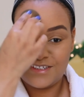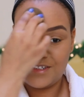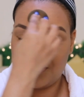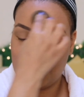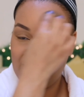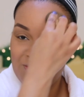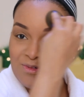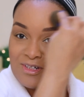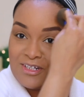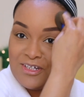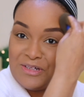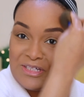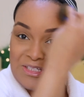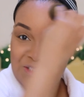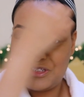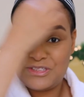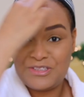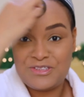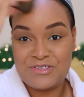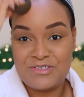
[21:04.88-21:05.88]
you know, what are
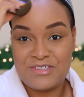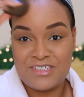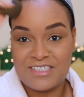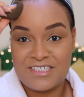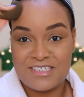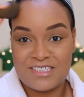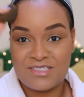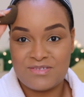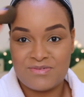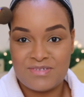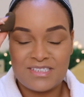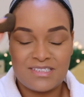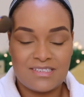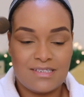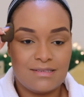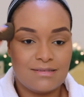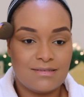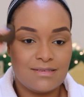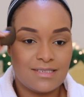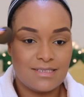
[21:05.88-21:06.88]
your New Year's
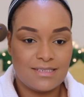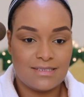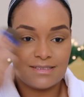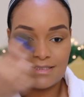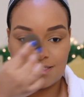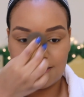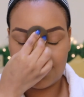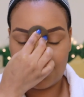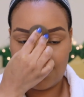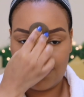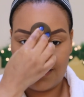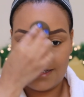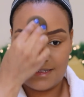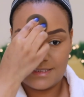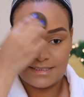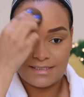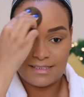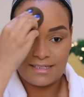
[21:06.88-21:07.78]
resolutions, guys?